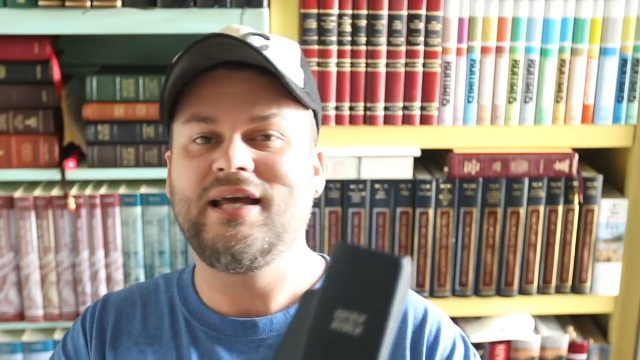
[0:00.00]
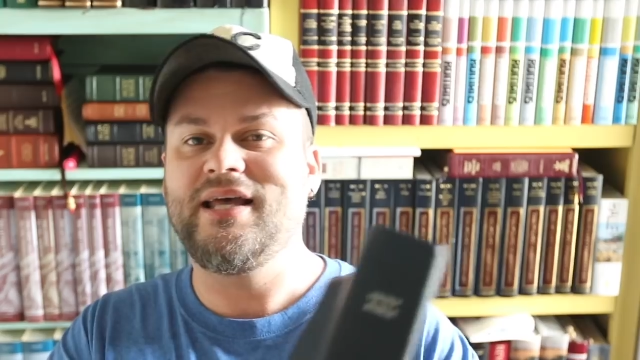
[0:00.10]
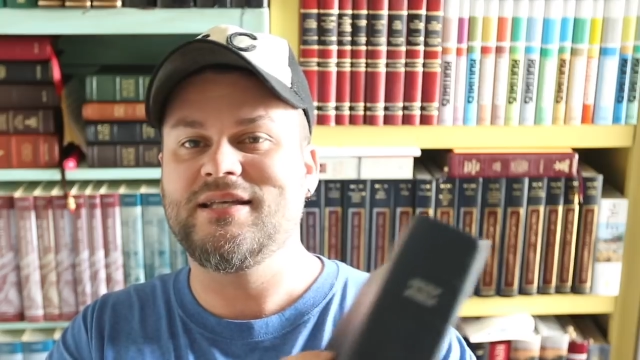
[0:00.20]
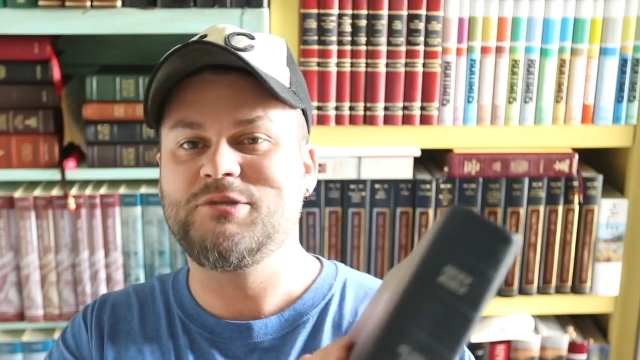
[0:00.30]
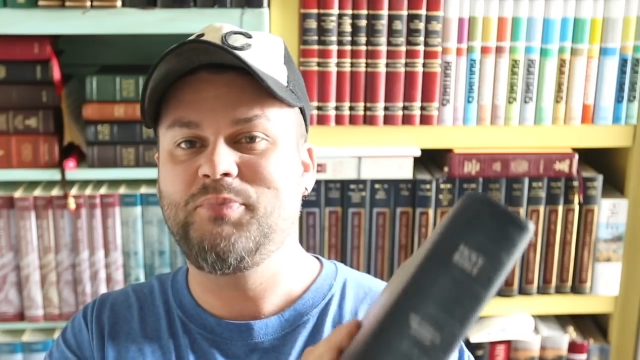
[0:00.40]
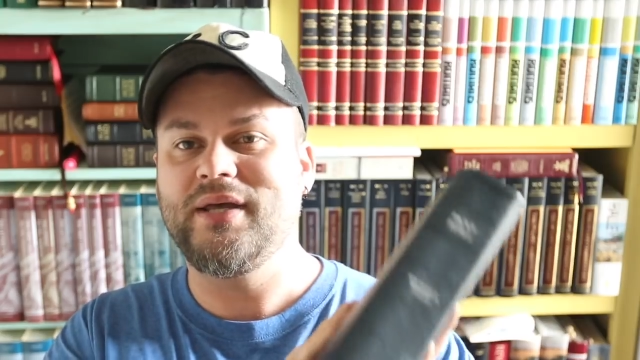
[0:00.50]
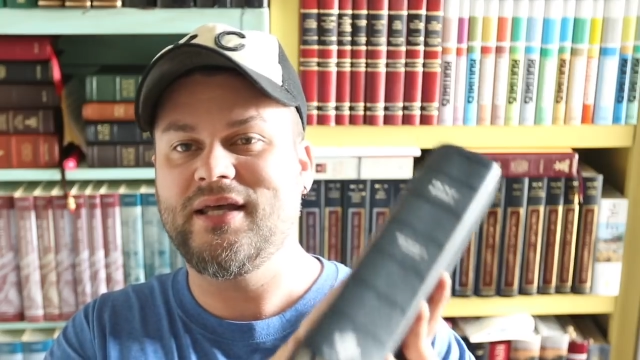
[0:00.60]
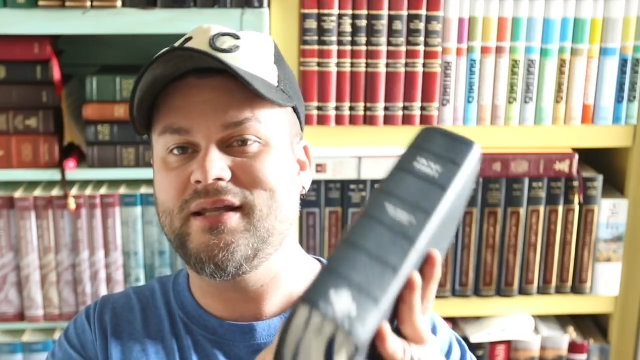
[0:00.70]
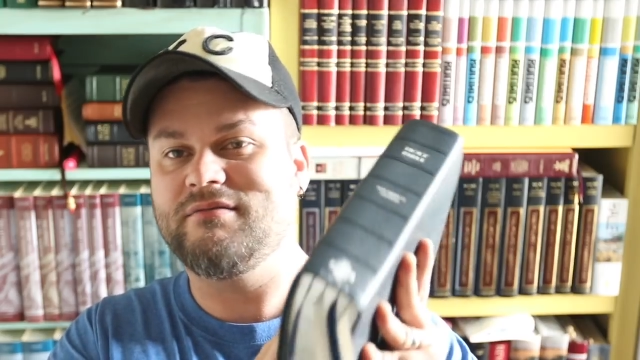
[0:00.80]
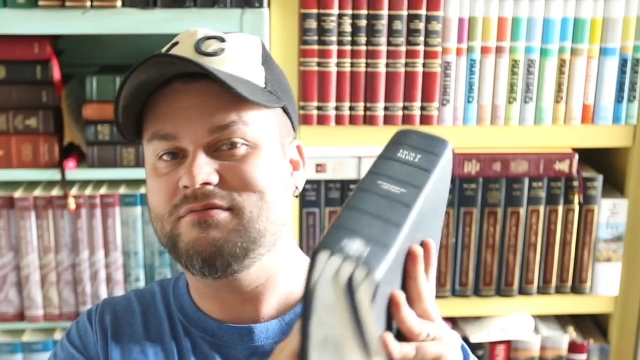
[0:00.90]
has
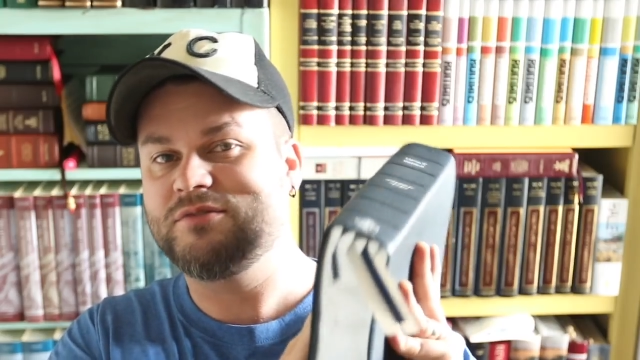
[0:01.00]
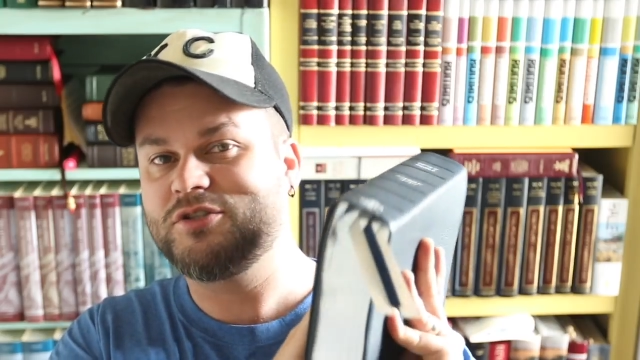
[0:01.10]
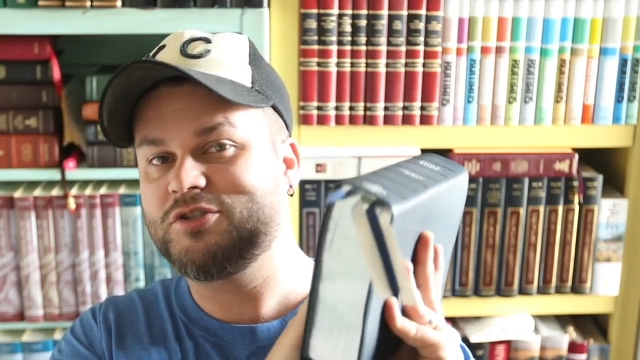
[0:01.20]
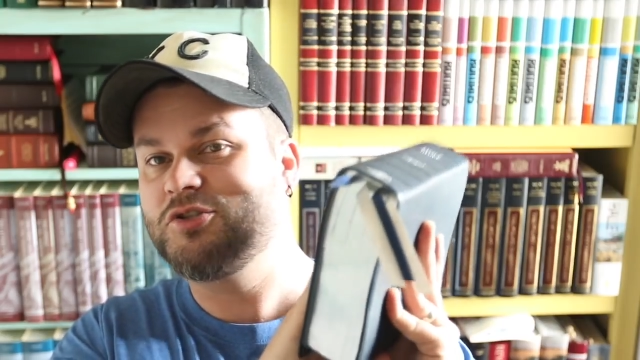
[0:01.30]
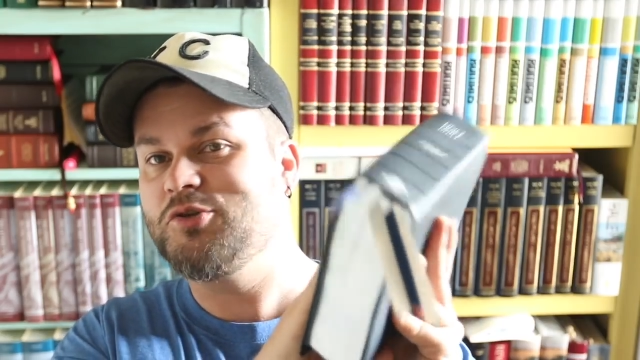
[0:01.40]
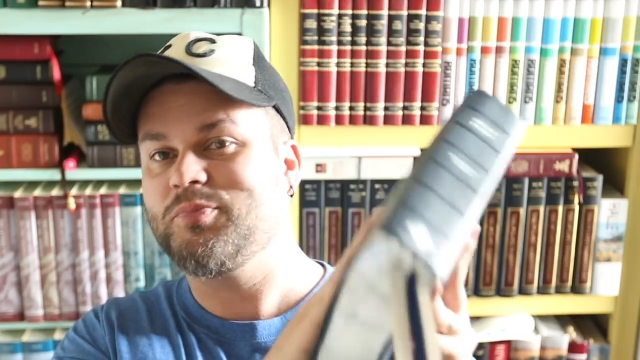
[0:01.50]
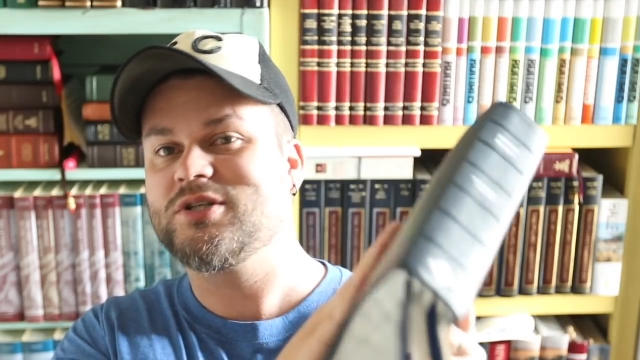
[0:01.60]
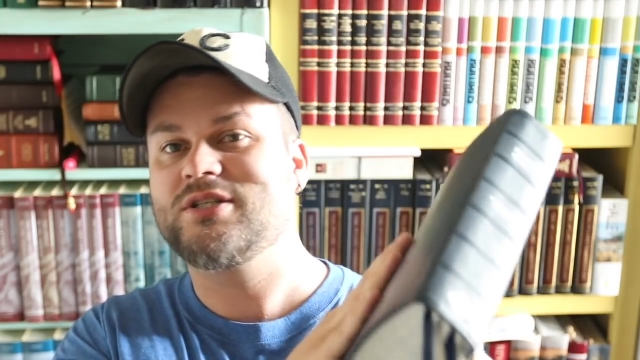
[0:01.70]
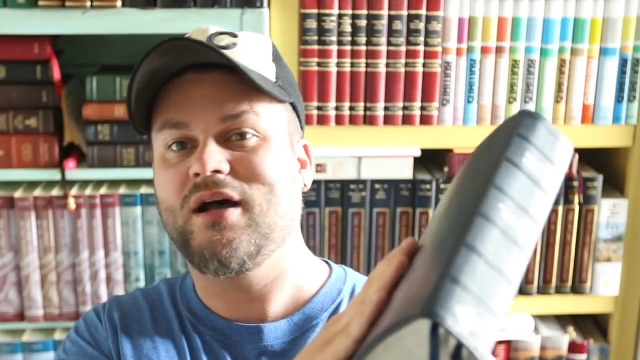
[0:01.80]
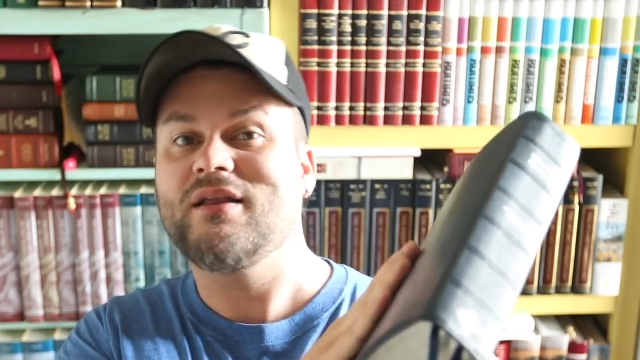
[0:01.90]
been super
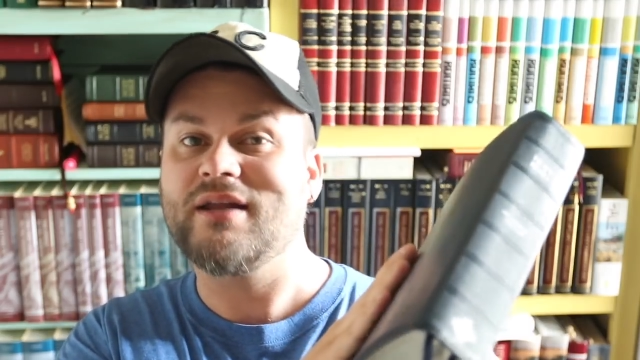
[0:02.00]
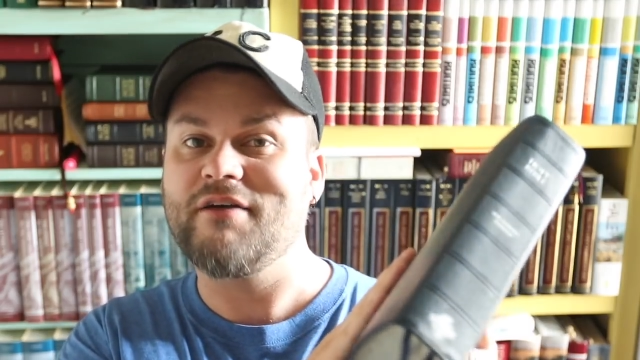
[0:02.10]
solid.